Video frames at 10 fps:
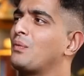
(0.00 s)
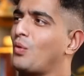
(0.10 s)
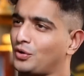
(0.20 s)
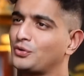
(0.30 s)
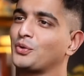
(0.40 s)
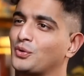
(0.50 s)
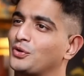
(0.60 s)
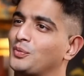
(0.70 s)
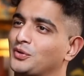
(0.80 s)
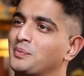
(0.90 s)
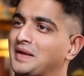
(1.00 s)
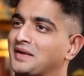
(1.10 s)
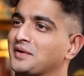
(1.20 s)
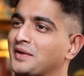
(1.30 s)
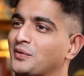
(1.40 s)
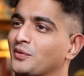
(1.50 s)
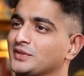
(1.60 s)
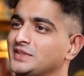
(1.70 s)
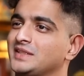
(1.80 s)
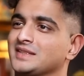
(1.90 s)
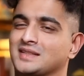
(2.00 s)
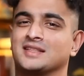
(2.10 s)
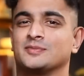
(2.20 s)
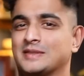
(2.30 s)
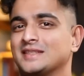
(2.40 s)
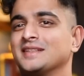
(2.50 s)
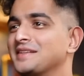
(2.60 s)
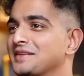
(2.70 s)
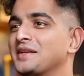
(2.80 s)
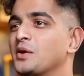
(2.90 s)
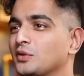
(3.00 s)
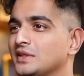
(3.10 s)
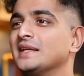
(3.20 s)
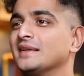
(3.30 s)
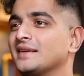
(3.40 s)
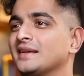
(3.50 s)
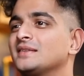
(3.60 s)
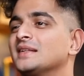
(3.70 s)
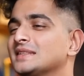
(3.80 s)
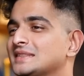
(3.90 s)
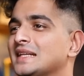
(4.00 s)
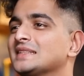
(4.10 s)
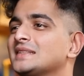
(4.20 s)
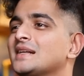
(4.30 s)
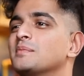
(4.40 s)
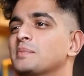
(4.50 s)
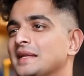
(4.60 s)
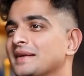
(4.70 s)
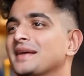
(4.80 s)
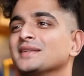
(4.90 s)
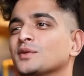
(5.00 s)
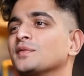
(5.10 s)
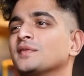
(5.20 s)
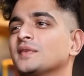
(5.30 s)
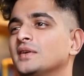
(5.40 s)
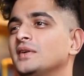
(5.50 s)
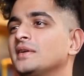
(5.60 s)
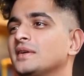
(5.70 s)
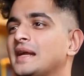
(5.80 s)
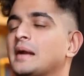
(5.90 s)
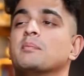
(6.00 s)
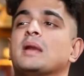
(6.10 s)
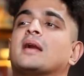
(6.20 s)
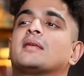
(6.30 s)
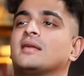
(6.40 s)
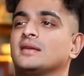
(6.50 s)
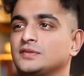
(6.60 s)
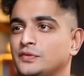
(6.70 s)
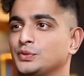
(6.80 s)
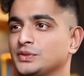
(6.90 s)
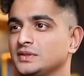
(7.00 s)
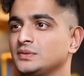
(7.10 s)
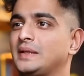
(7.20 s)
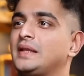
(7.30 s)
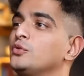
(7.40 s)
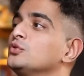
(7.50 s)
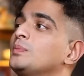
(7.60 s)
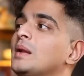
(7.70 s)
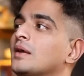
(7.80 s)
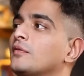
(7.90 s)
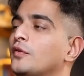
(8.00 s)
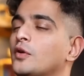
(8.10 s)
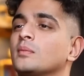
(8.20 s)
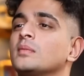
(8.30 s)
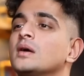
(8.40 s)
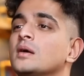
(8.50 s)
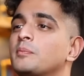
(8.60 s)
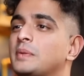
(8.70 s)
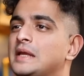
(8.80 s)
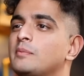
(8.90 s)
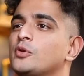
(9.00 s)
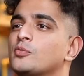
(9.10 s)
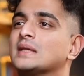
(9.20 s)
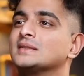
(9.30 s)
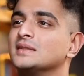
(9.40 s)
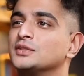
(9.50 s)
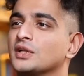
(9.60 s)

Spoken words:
I want to talk to you about the medical technology. Yeah. There's a conspiracy theory on the internet that says that billionaires of the world get blood transfusions where they use blood from prepubescent